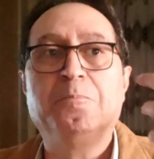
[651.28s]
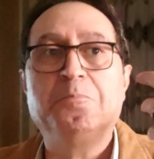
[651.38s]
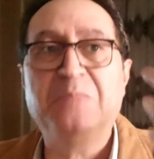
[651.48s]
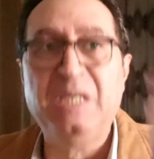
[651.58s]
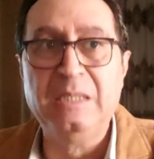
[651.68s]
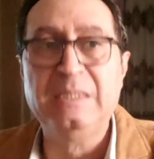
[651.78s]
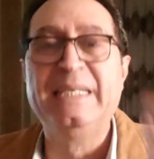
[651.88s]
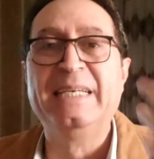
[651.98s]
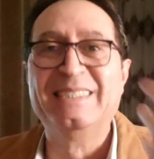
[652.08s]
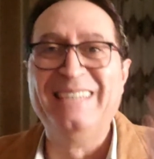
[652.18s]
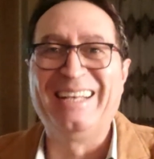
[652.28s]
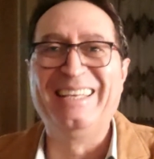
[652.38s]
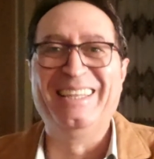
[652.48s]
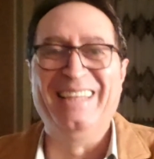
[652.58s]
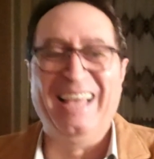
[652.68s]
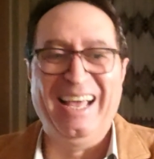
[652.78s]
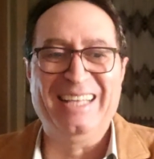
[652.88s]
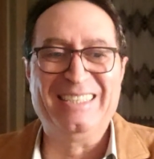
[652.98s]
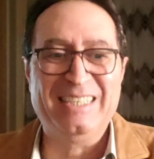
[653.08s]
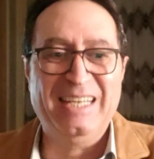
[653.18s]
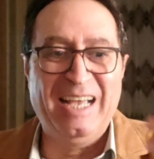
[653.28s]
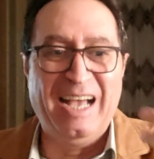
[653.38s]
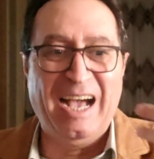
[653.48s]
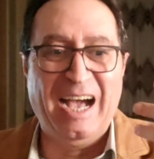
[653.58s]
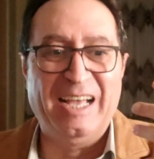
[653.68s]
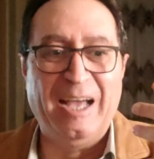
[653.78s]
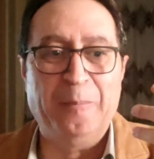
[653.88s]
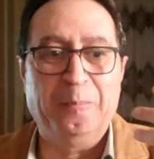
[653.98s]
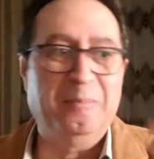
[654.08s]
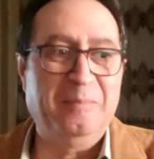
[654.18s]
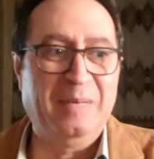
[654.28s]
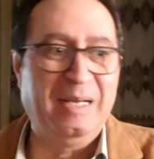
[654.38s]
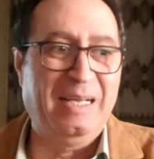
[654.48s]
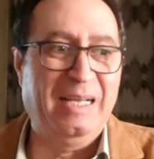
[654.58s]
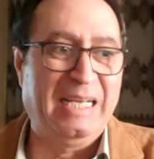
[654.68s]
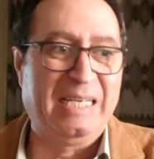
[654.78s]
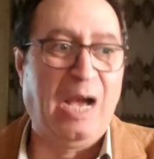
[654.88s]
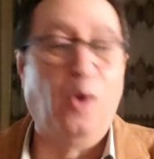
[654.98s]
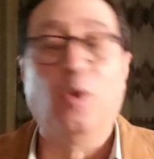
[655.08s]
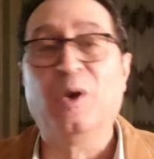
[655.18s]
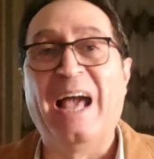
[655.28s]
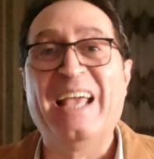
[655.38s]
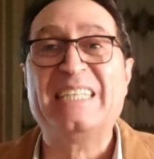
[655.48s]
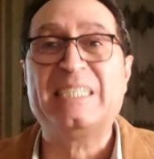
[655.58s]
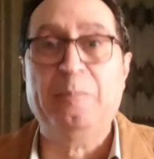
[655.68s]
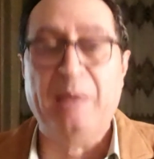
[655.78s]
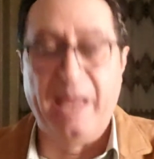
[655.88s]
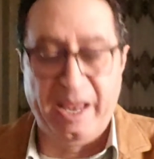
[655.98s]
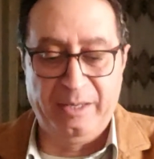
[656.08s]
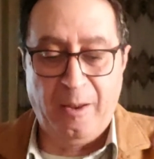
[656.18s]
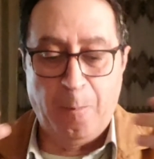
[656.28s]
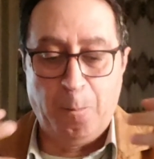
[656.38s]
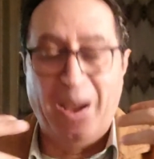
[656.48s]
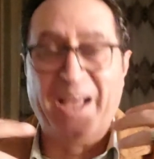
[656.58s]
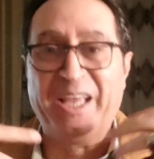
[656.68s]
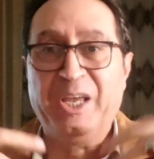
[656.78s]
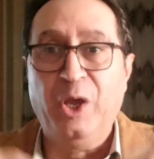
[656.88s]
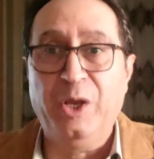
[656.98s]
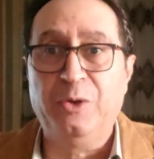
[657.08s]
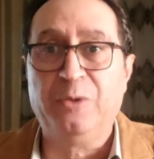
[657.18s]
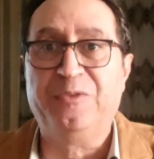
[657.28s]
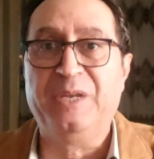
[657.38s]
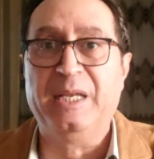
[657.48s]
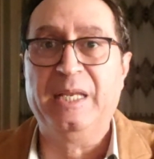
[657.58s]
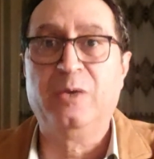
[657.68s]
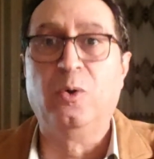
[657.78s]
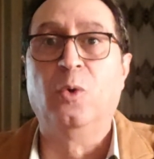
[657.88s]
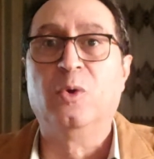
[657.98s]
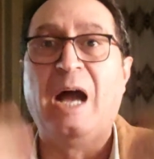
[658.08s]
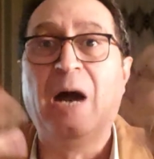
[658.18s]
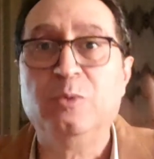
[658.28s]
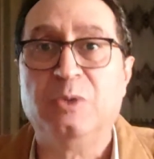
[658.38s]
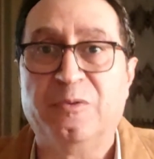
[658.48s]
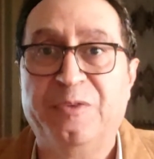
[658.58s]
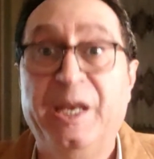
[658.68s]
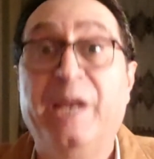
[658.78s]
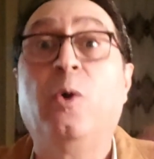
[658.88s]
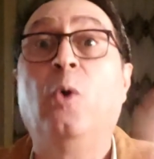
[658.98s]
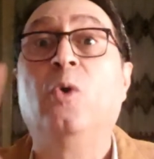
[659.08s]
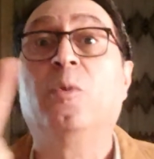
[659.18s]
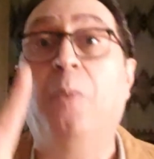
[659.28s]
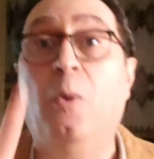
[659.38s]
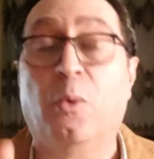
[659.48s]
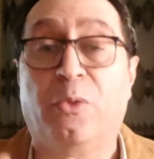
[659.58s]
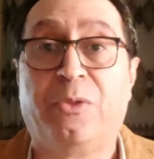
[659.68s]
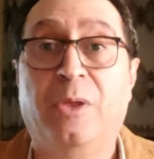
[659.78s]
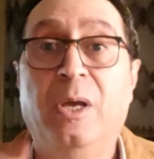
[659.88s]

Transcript: means exactly that. I explain my inner feeling or outer feeling or both.